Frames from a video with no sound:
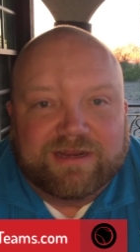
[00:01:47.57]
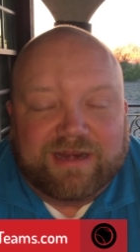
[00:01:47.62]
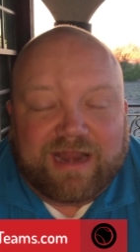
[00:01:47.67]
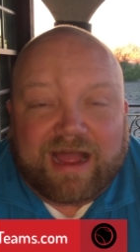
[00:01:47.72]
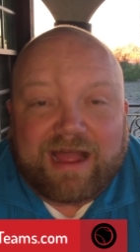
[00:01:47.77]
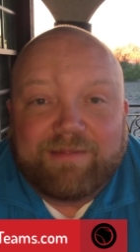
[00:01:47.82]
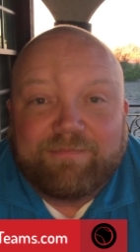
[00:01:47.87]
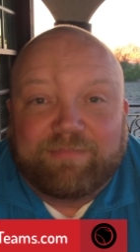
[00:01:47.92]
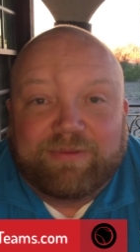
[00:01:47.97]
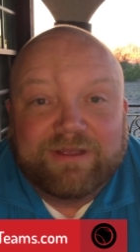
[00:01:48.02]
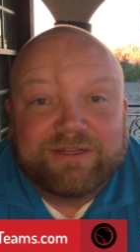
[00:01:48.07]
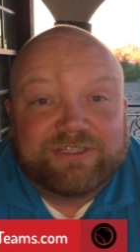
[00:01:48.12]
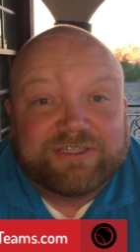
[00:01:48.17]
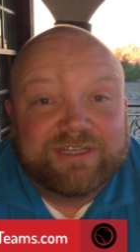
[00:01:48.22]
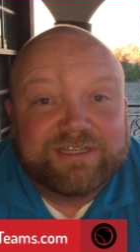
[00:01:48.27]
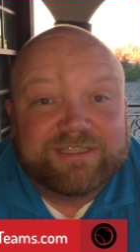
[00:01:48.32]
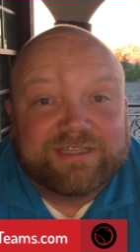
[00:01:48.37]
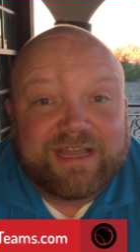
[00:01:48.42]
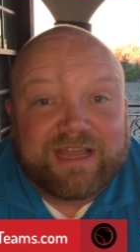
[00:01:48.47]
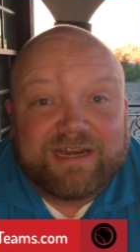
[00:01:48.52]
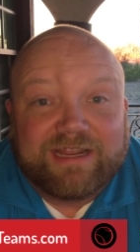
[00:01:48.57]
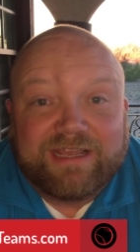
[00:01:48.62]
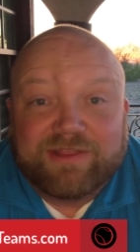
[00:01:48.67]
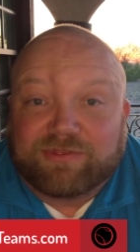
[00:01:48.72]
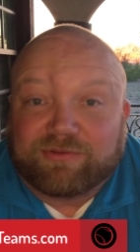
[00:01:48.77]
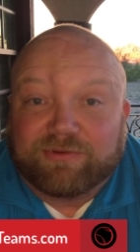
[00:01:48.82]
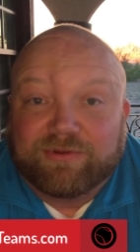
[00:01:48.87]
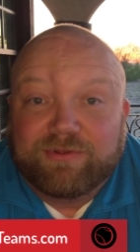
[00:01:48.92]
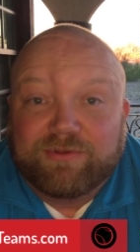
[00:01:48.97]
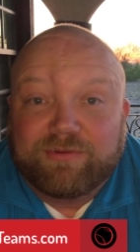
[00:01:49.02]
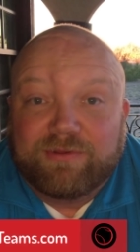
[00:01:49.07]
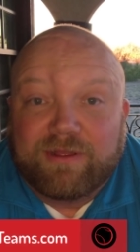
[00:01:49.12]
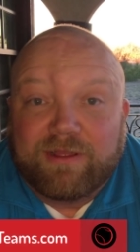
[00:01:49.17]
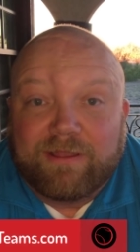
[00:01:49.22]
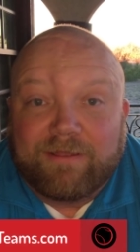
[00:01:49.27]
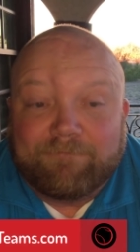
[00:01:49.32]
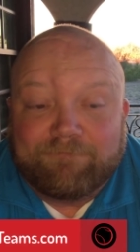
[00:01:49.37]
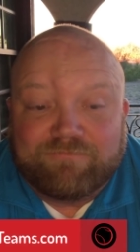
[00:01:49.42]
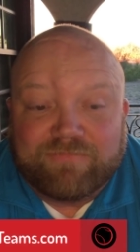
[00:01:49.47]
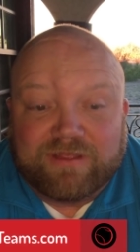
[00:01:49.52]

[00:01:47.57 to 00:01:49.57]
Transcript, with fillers: not pitches that he threw